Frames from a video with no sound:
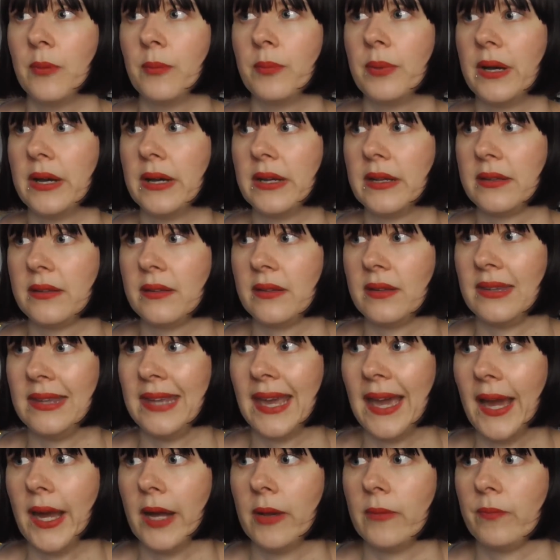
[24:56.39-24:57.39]
But
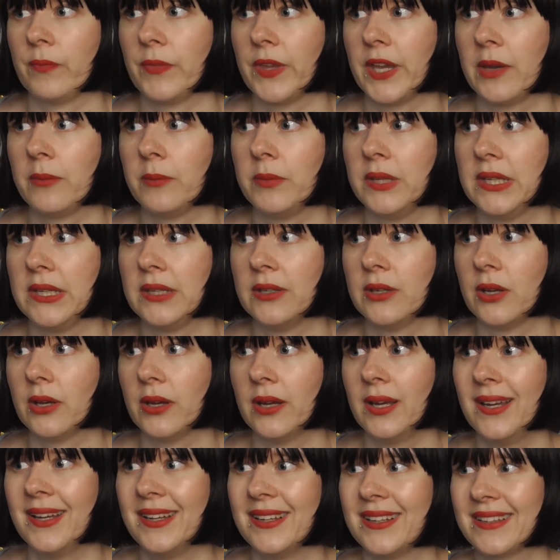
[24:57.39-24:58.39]
yeah, I mean,
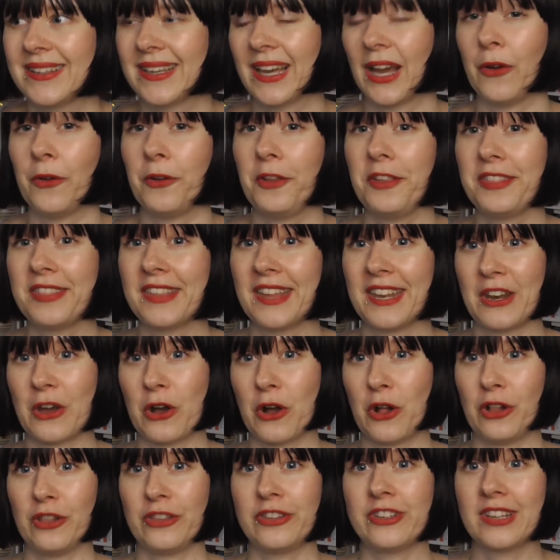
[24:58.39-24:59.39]
counting that
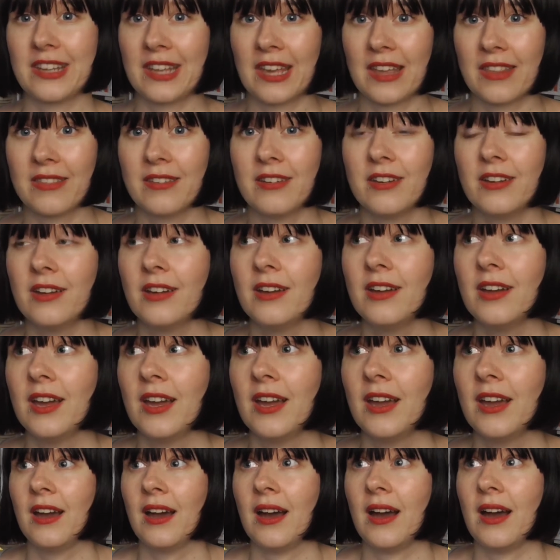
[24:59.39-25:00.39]
all together,
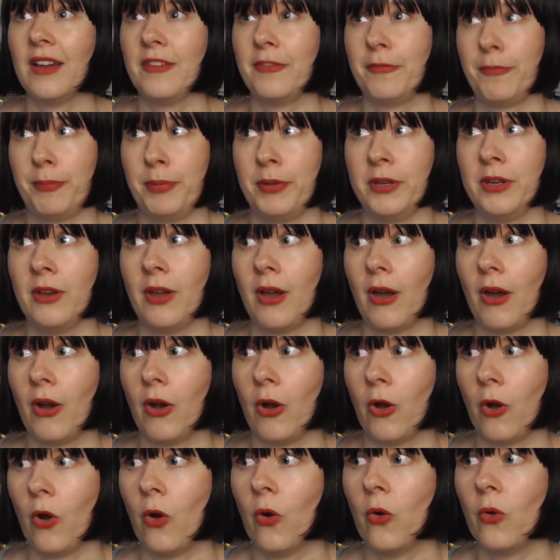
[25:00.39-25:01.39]
I've been
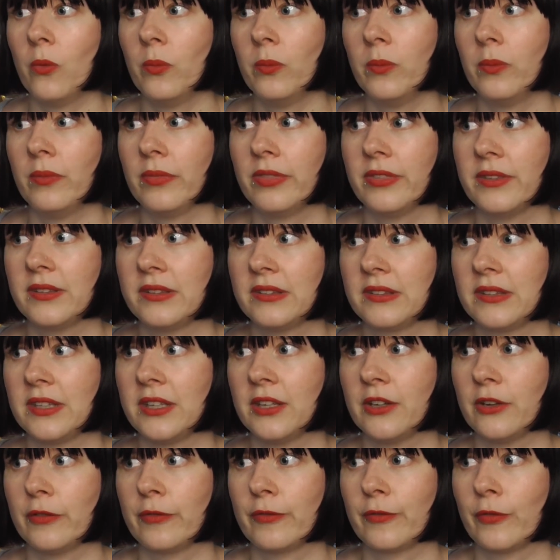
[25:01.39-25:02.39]
home this
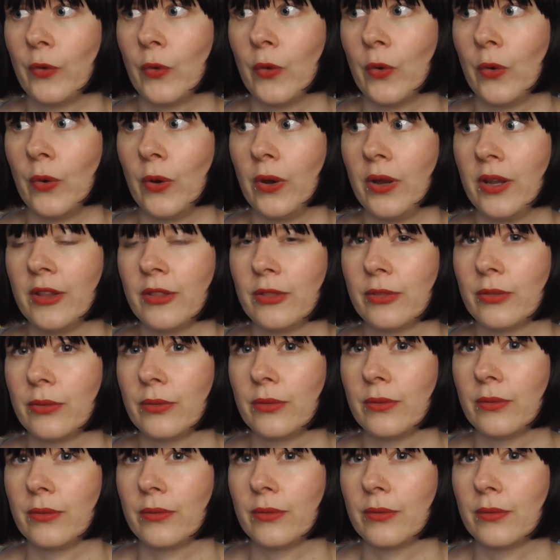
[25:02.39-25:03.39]
year for
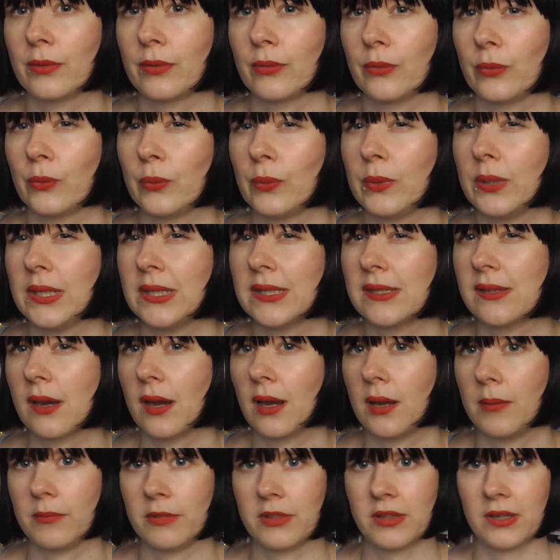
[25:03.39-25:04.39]
3
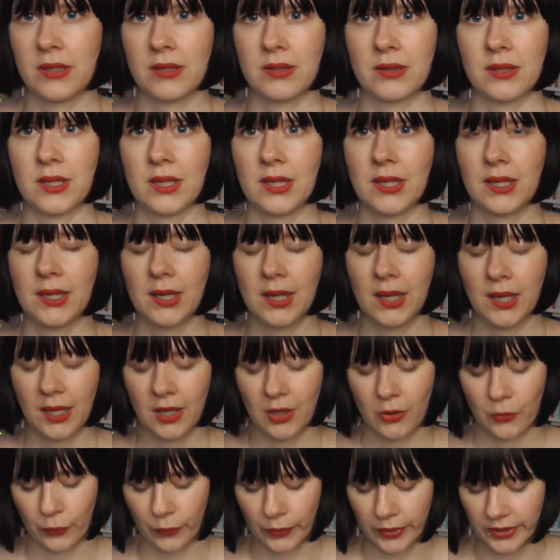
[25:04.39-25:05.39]
times, I think,
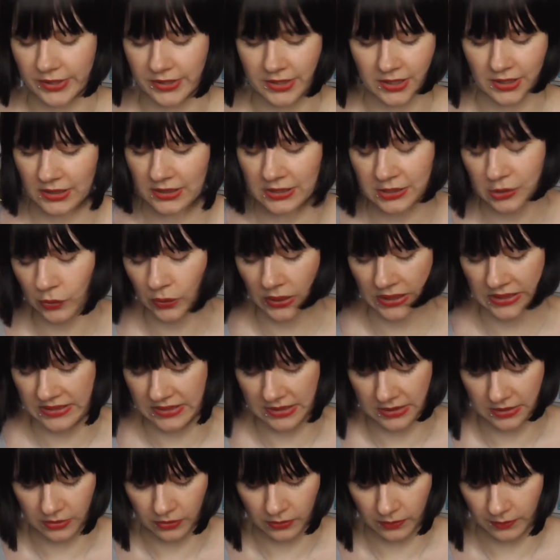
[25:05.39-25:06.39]
which is
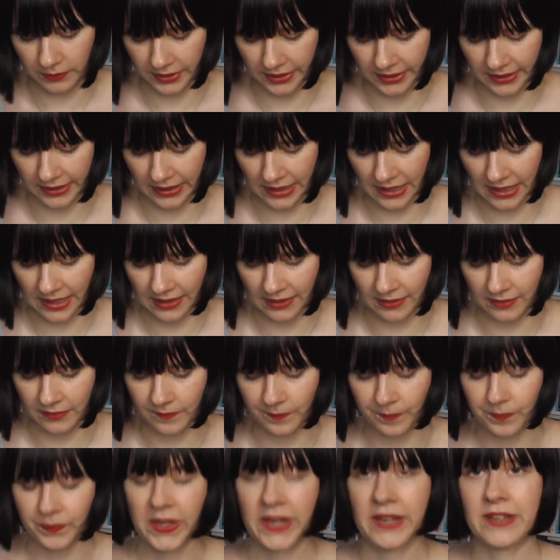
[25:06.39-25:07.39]
crazy to me.
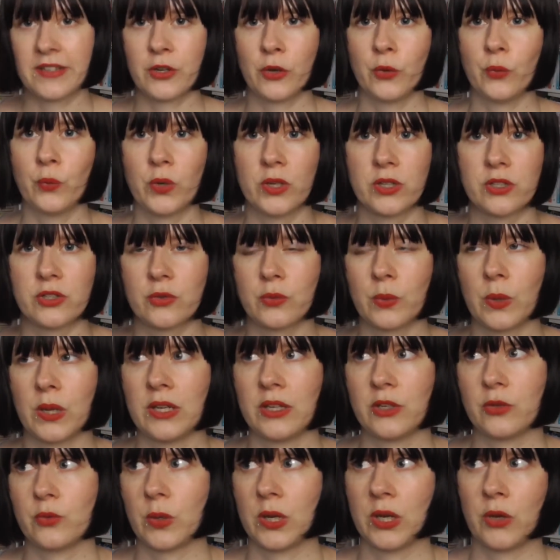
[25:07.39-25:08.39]
And I don't want
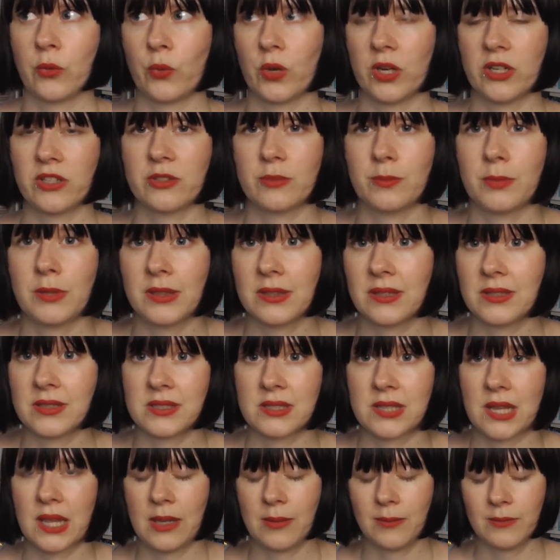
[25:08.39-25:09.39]
2021 to be the
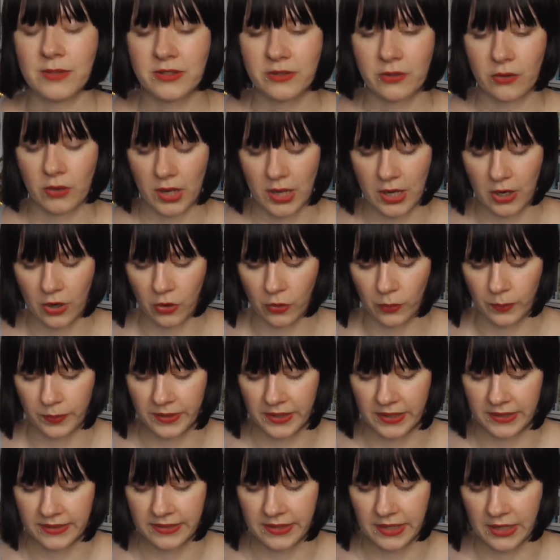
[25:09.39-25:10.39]
same, so I hope
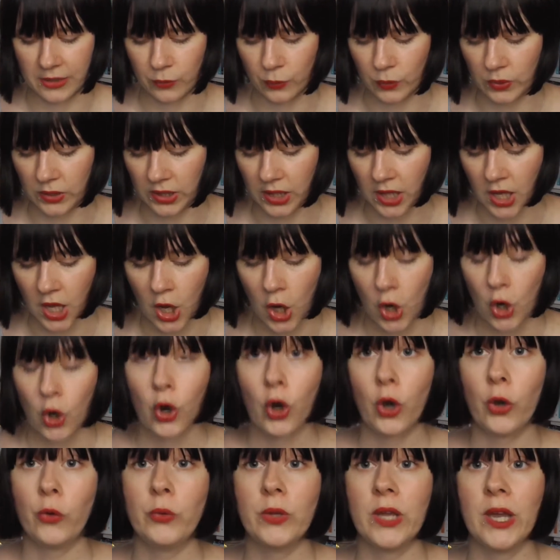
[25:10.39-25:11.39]
that they will
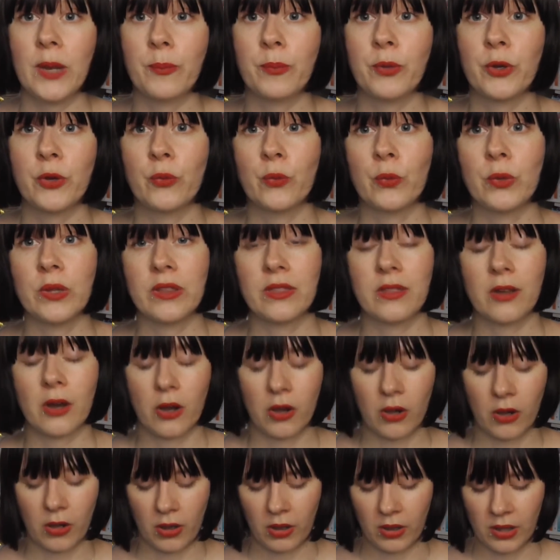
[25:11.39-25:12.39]
hurry up with
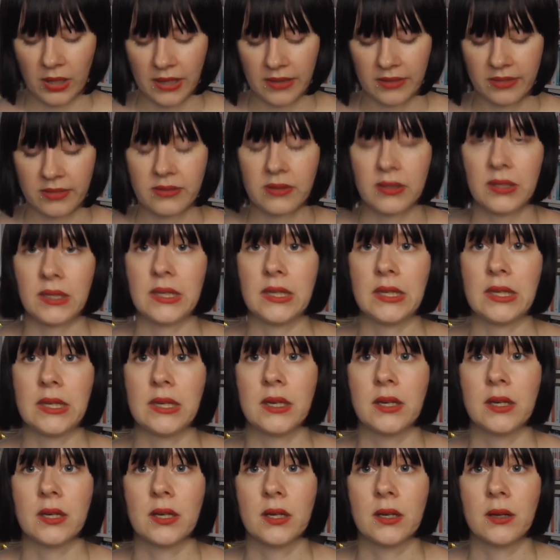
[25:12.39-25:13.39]
all
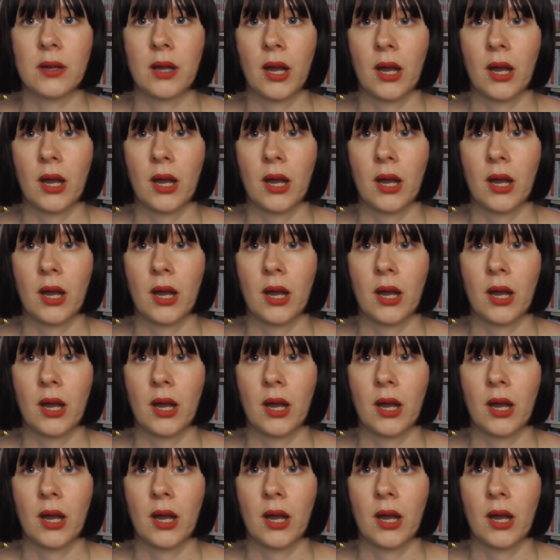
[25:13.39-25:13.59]
the